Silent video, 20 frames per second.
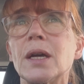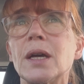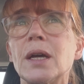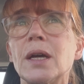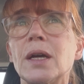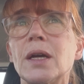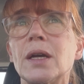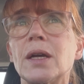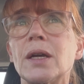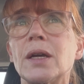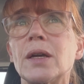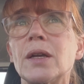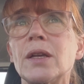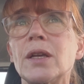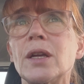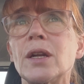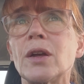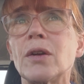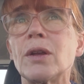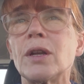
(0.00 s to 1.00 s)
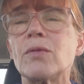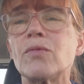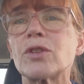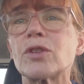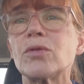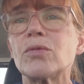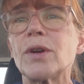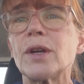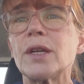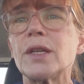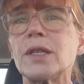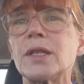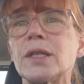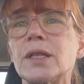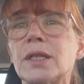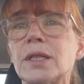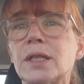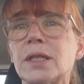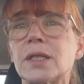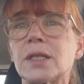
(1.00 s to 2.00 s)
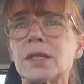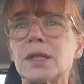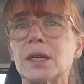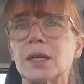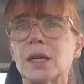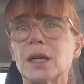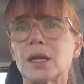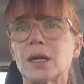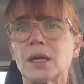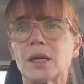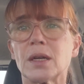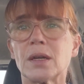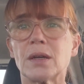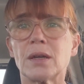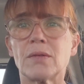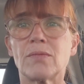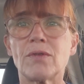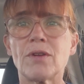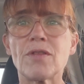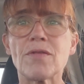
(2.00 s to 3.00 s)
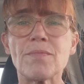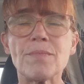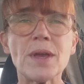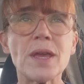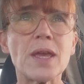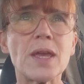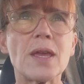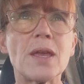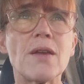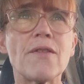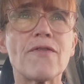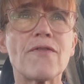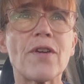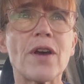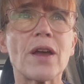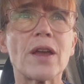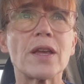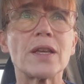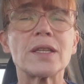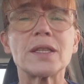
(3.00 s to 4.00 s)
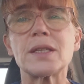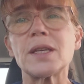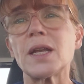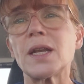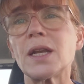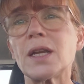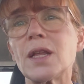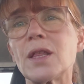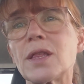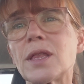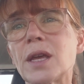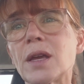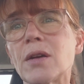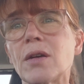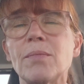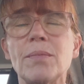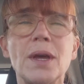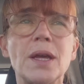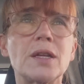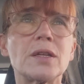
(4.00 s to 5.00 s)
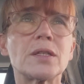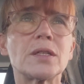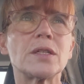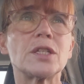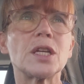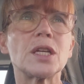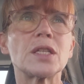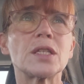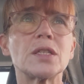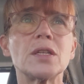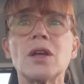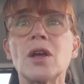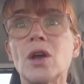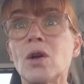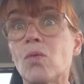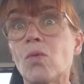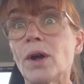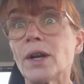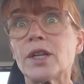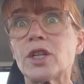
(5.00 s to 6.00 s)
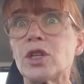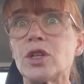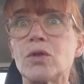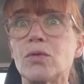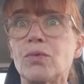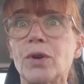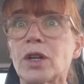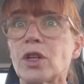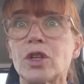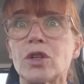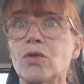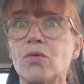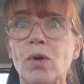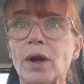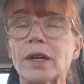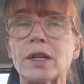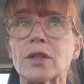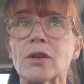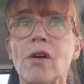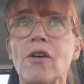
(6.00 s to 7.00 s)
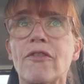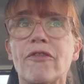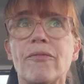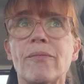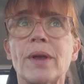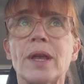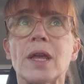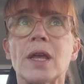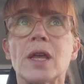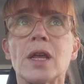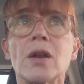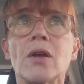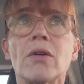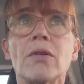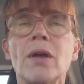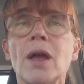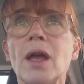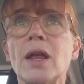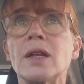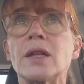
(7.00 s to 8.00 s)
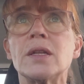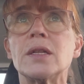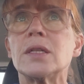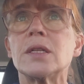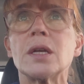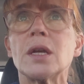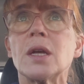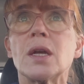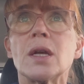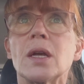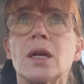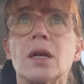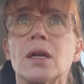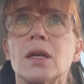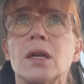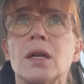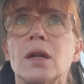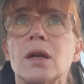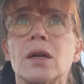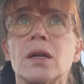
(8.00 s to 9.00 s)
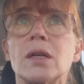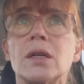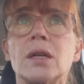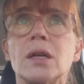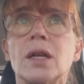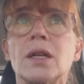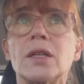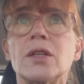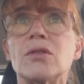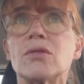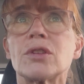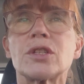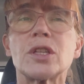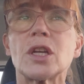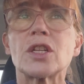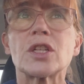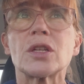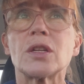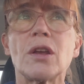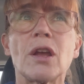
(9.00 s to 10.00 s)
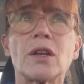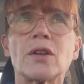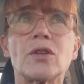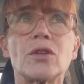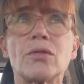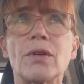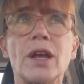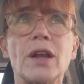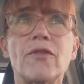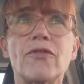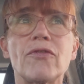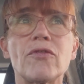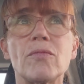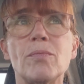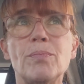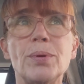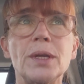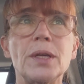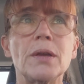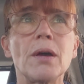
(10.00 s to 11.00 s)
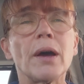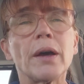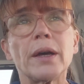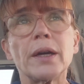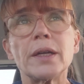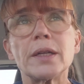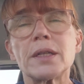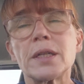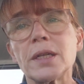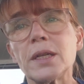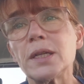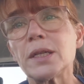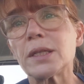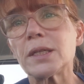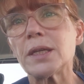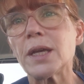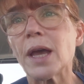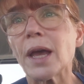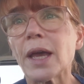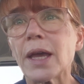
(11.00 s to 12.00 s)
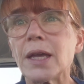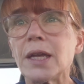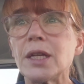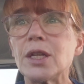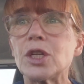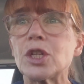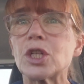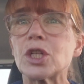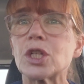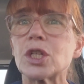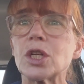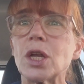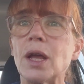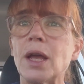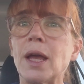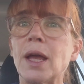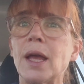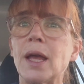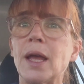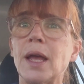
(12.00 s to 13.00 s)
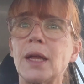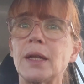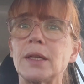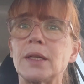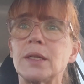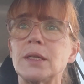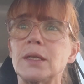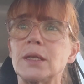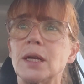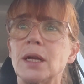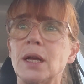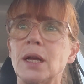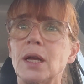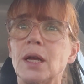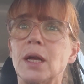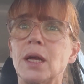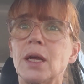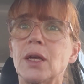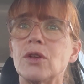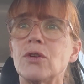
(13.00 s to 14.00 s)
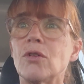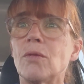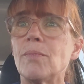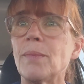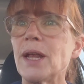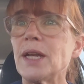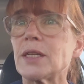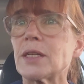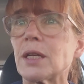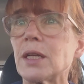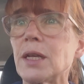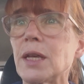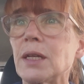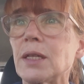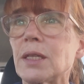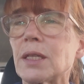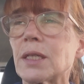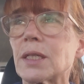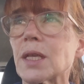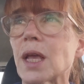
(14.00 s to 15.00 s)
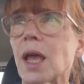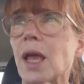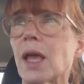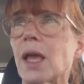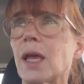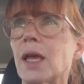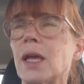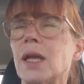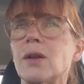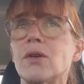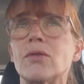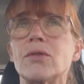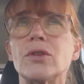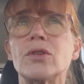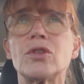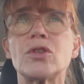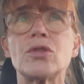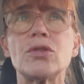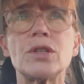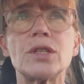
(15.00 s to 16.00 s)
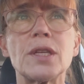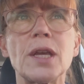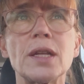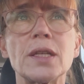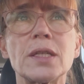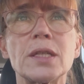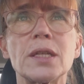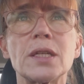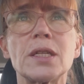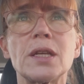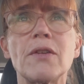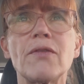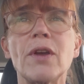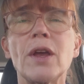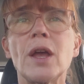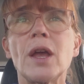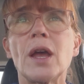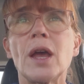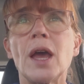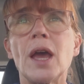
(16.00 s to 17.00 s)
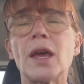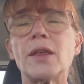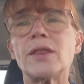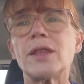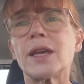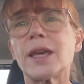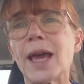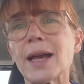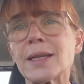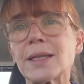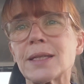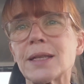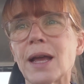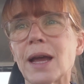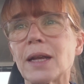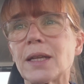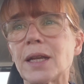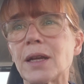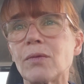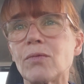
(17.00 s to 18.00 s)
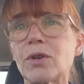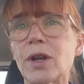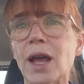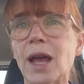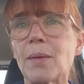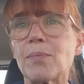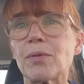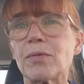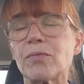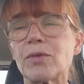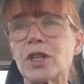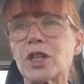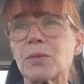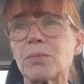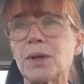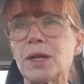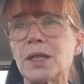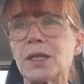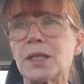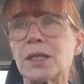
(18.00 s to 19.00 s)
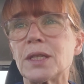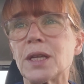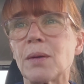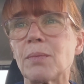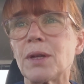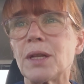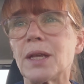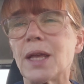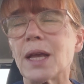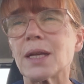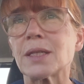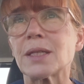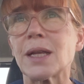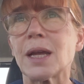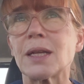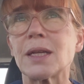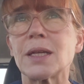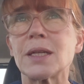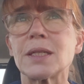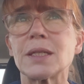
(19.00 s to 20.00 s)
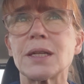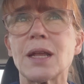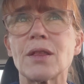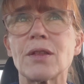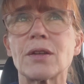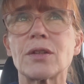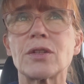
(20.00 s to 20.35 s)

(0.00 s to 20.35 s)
and it was always... with me, if I said anything or made a suggestion, what do you want of me? And you're such an ungrateful bitch, and you're mentally insane, or you're too sensitive. And the gaslighting would happen, which means, gaslighting is another